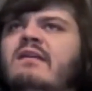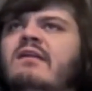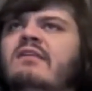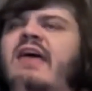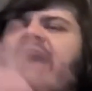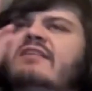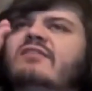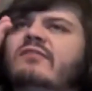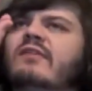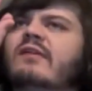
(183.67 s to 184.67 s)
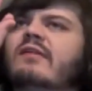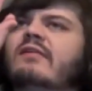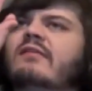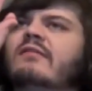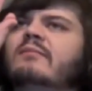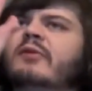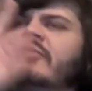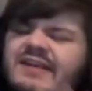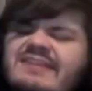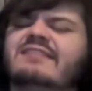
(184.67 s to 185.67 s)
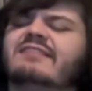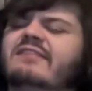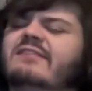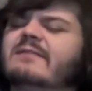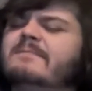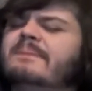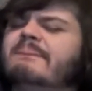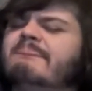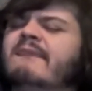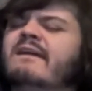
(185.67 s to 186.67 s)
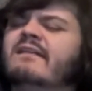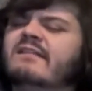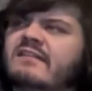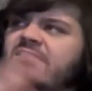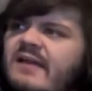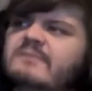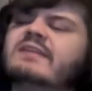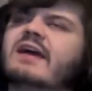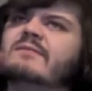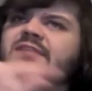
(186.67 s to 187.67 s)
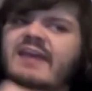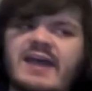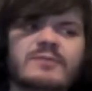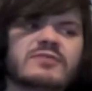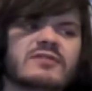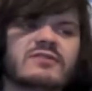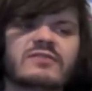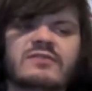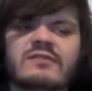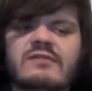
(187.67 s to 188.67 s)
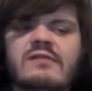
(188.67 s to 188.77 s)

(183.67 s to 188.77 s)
that perennialism sometimes captures